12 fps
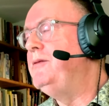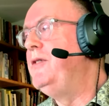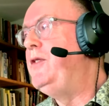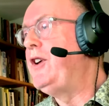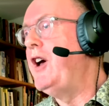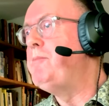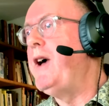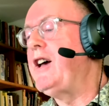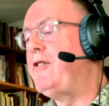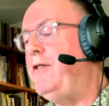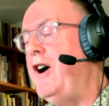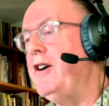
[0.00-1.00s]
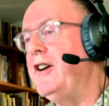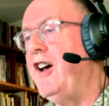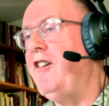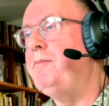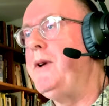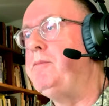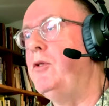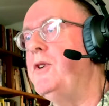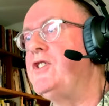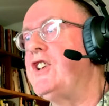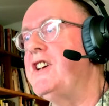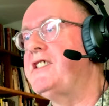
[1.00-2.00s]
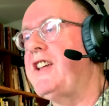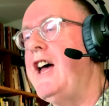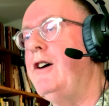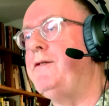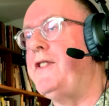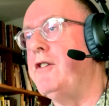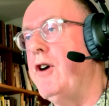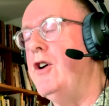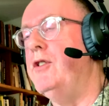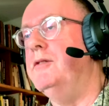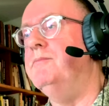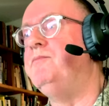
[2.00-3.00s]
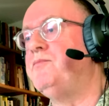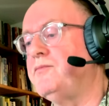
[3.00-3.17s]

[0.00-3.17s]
if you go back far enough, people would just have their own